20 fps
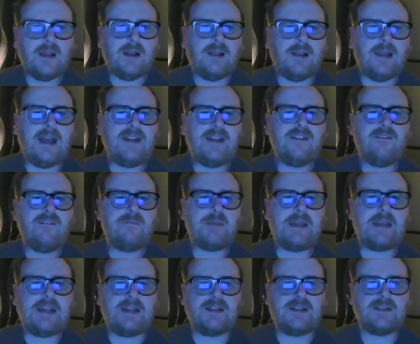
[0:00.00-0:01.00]
Land of
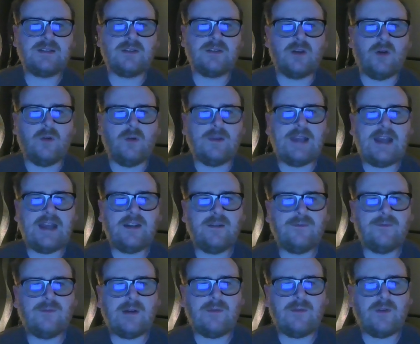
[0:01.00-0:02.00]
peaks, O land
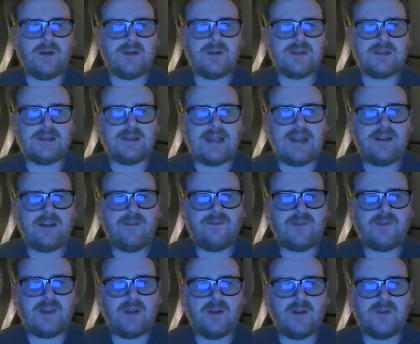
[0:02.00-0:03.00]
of rivers, land of
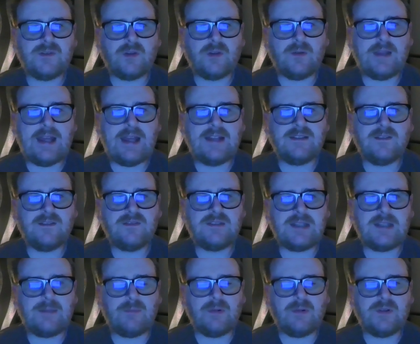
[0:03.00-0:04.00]
fields, O lands of
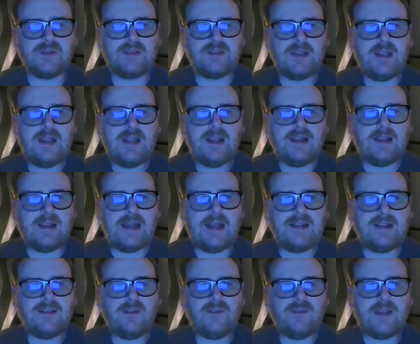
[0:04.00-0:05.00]
steeples,
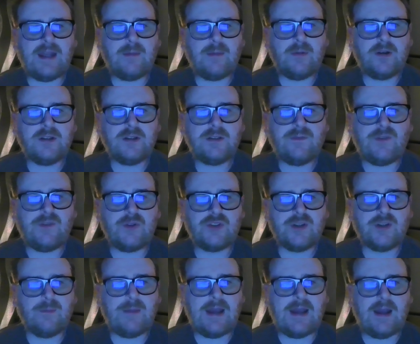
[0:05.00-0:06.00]
lands of labors,
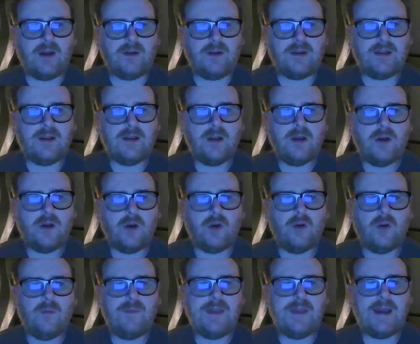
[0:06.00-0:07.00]
future bound,
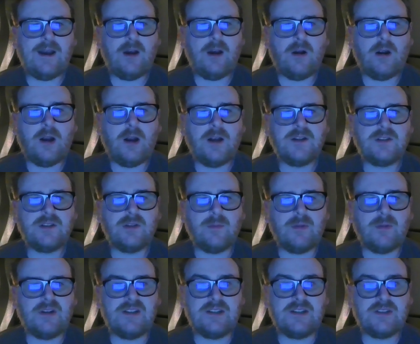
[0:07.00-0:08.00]
home thou art to
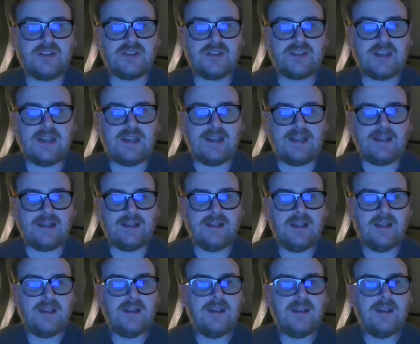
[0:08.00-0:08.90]
prodigious kin,